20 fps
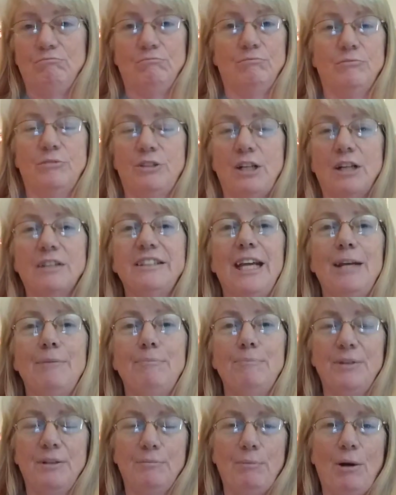duct
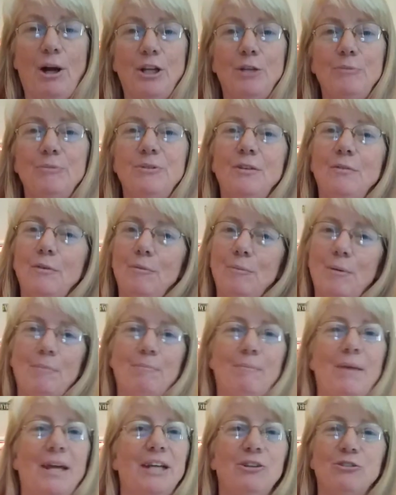tape the bottoms of them
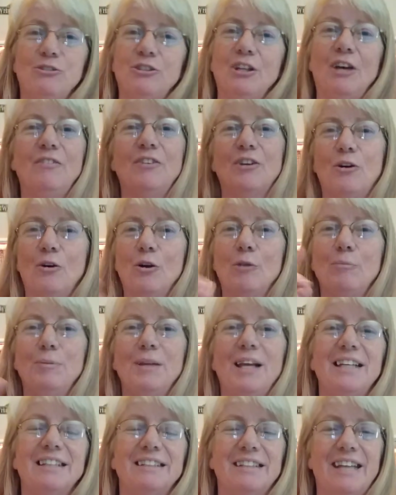and make yourself a
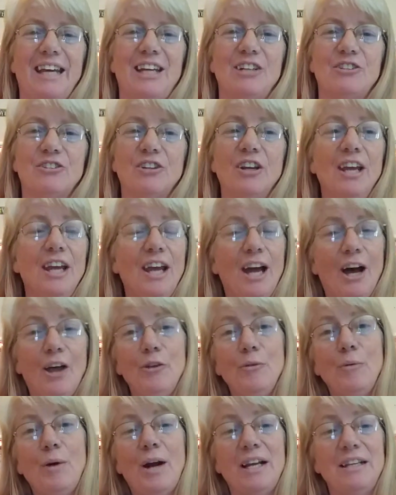coroplast cage.
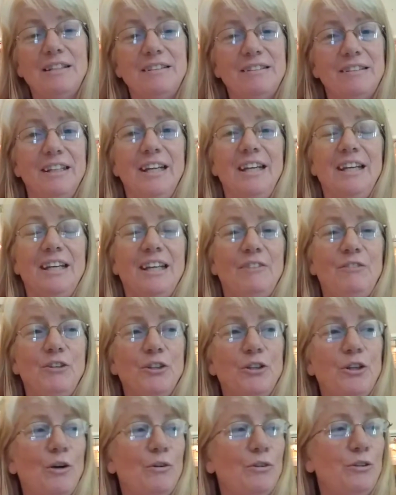Otherwise, if
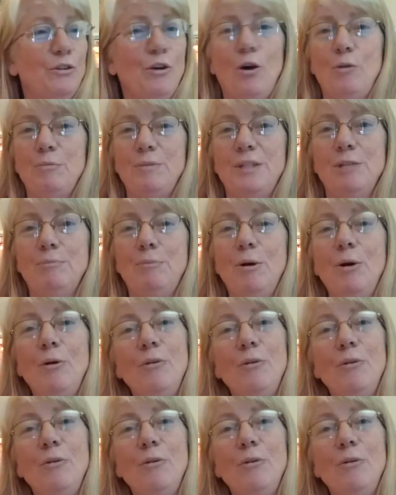you go to Home Depot,